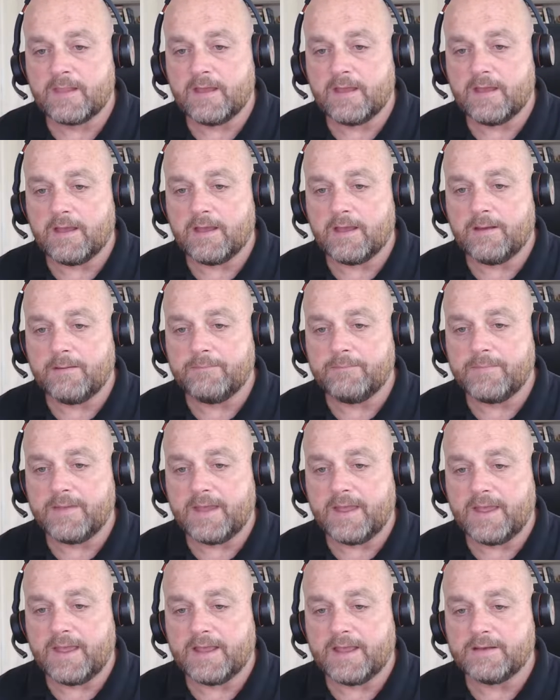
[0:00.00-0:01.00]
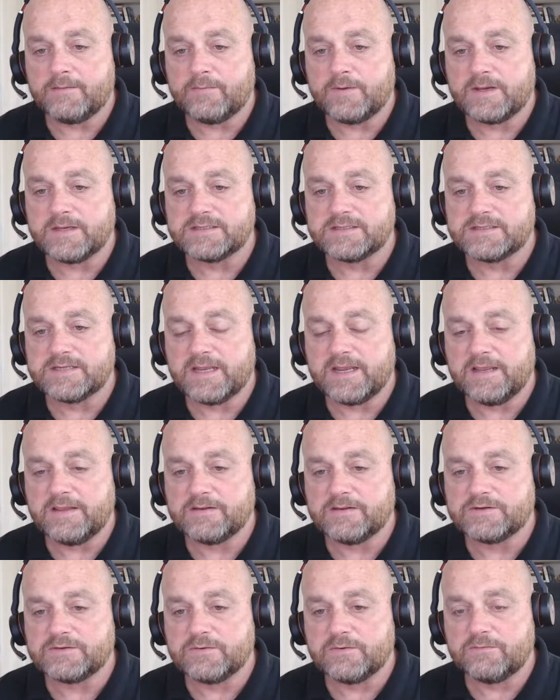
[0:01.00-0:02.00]
And we can see
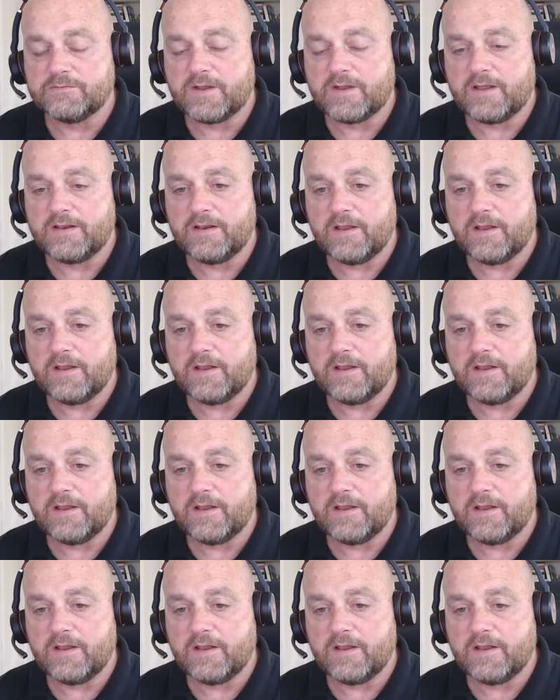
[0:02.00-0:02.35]
the sort of like